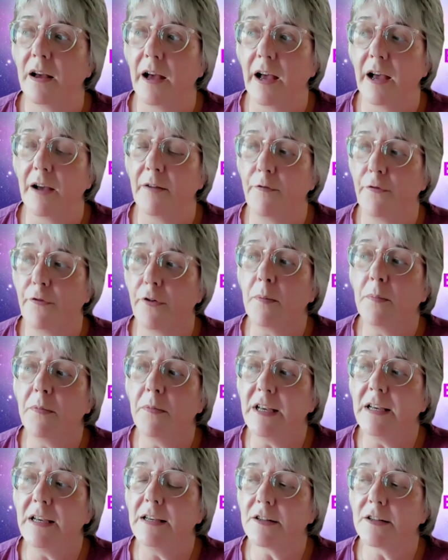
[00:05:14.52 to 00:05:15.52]
And from
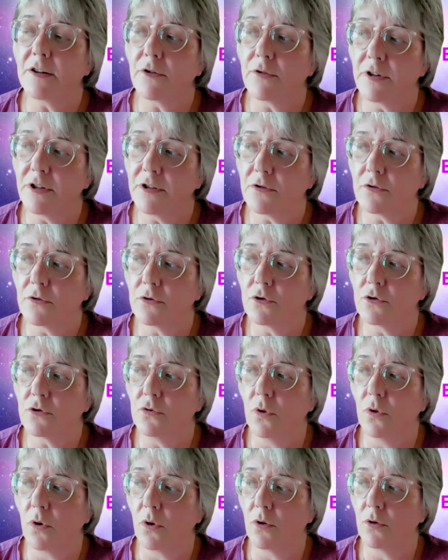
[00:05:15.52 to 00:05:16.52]
these crystal
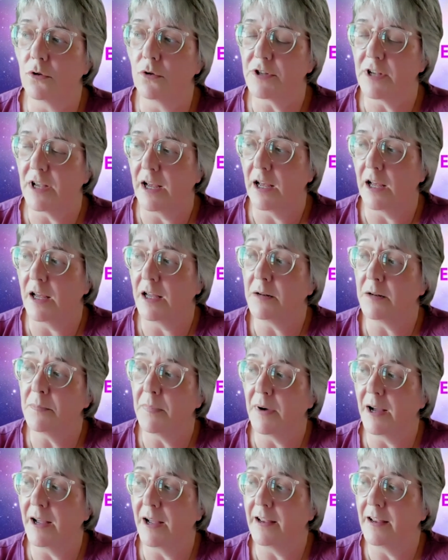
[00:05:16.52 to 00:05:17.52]
tools and
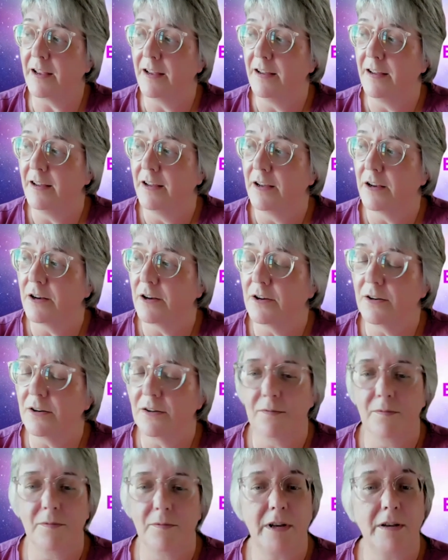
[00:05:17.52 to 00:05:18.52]
my,
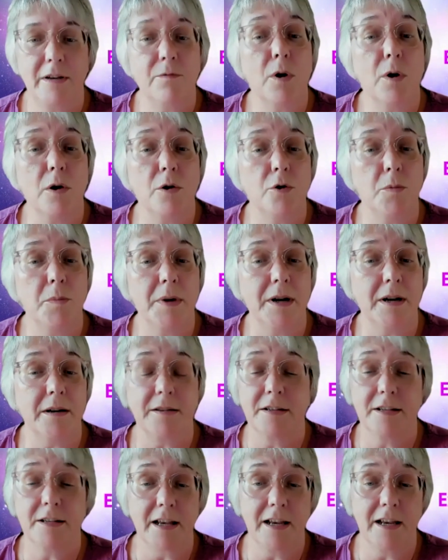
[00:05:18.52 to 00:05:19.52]
well, you might
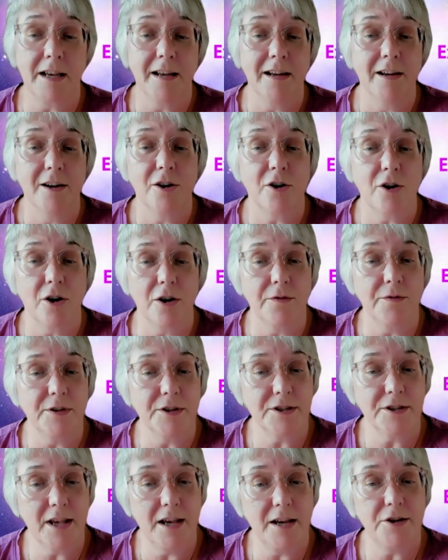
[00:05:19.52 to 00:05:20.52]
say,
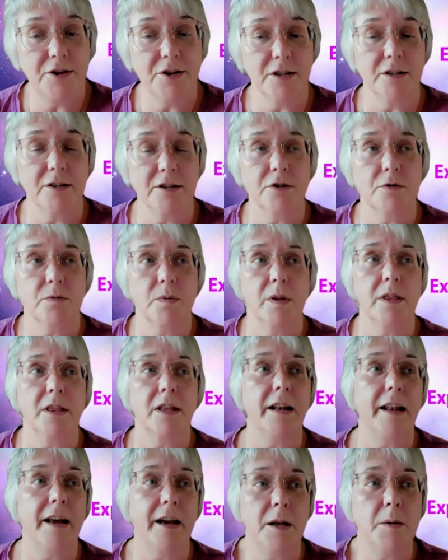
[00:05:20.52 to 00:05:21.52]
conversations with the
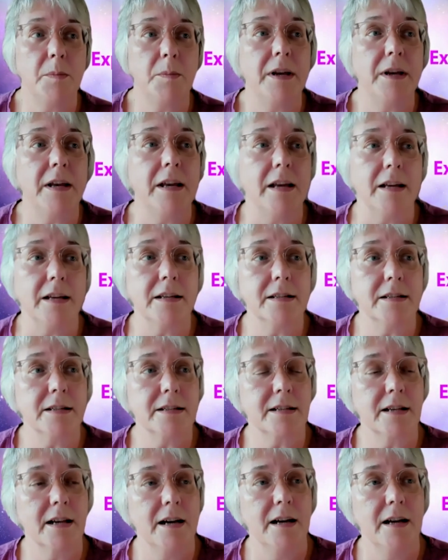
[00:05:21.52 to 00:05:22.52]
light
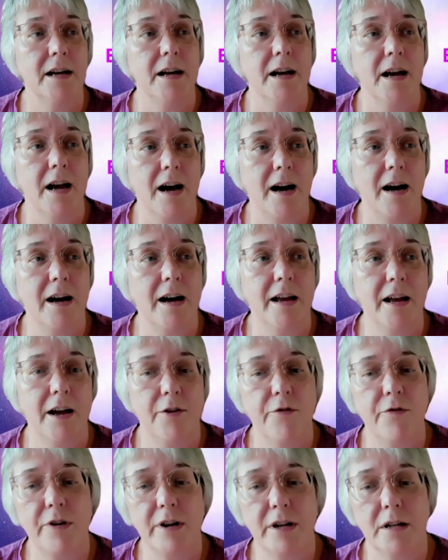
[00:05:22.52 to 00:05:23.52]
beings, I
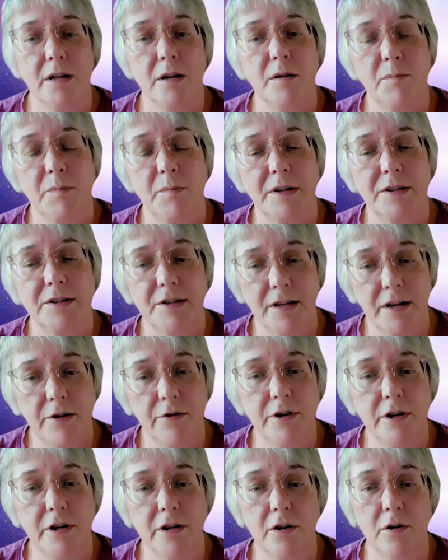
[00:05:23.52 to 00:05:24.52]
have written
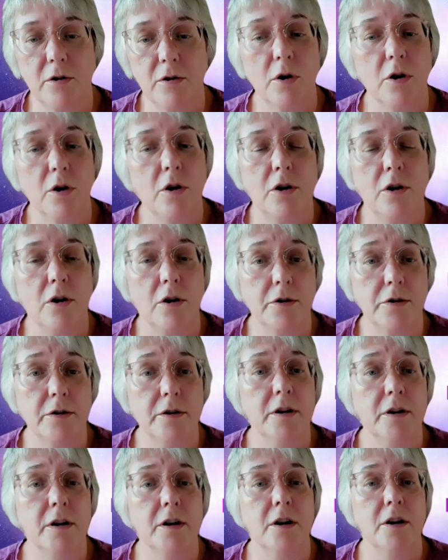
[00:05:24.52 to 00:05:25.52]
material on
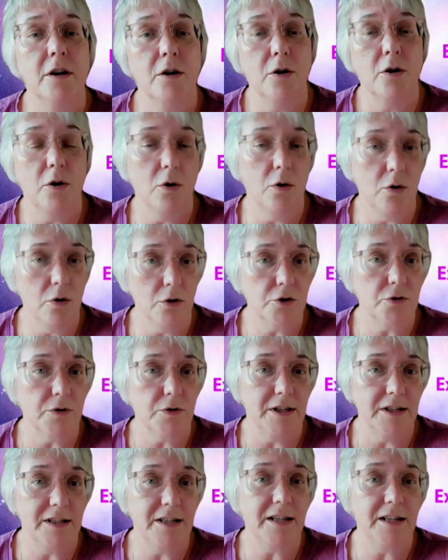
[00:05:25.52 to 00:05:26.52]
all
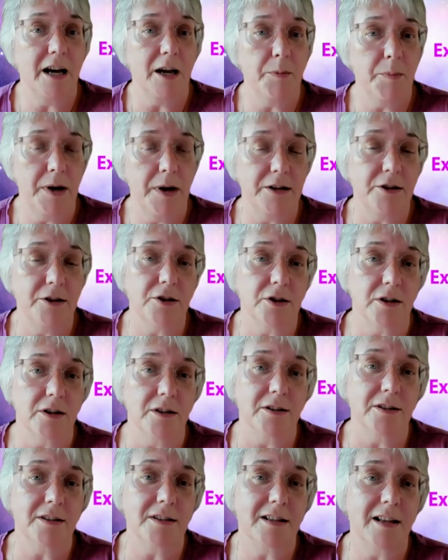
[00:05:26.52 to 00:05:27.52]
20
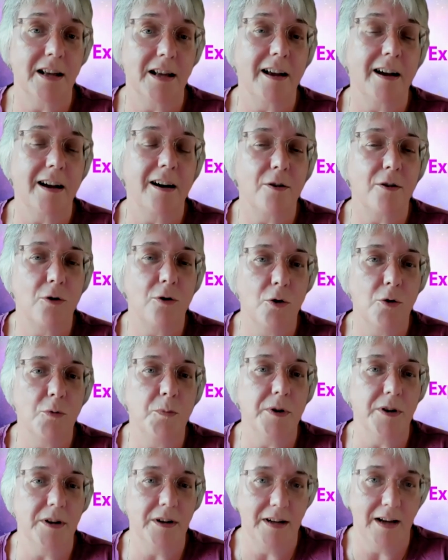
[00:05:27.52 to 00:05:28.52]
dimensions that are
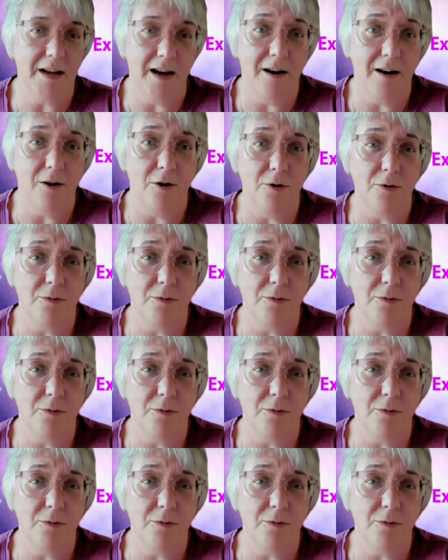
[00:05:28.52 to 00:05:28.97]
open now.